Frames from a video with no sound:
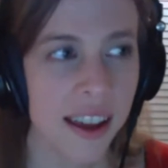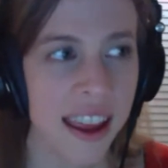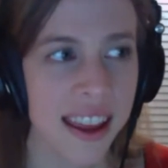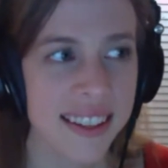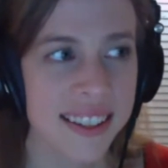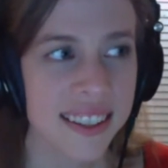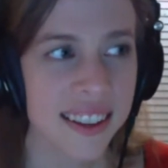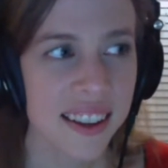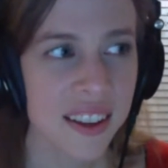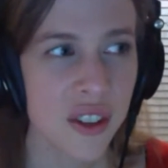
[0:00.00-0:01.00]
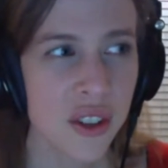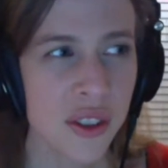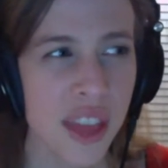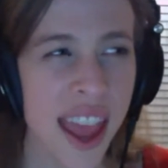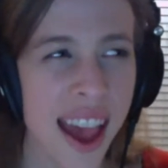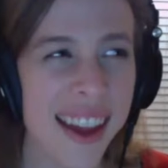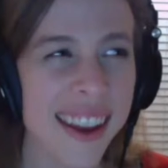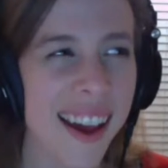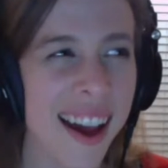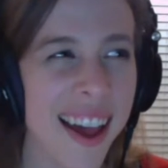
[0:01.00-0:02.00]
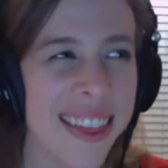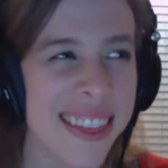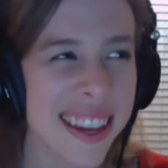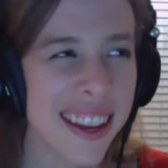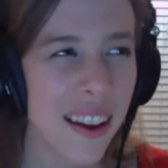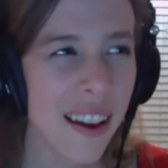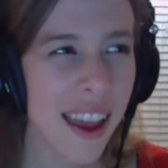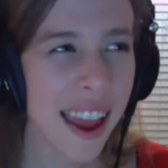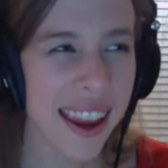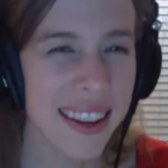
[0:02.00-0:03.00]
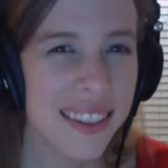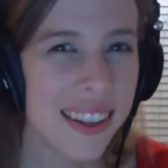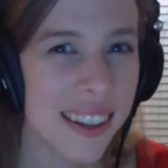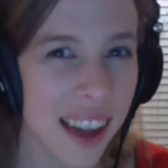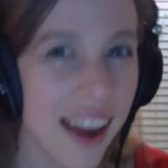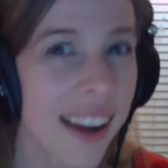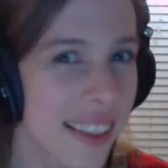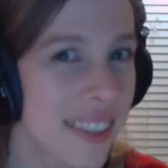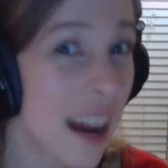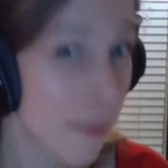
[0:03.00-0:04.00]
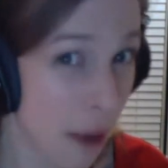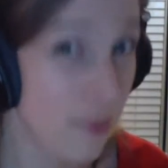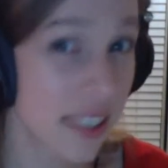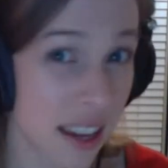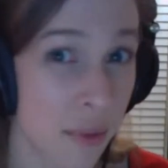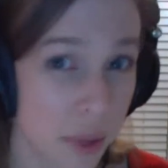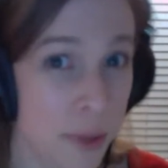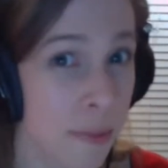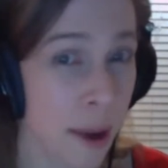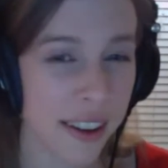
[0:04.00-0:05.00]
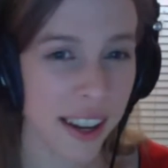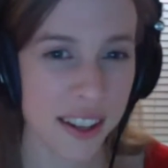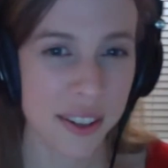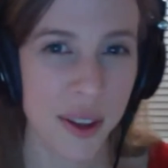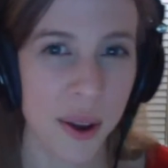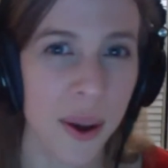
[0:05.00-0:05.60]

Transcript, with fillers: And they had, I think, eight to nine at the time I was there, which was about nine years ago,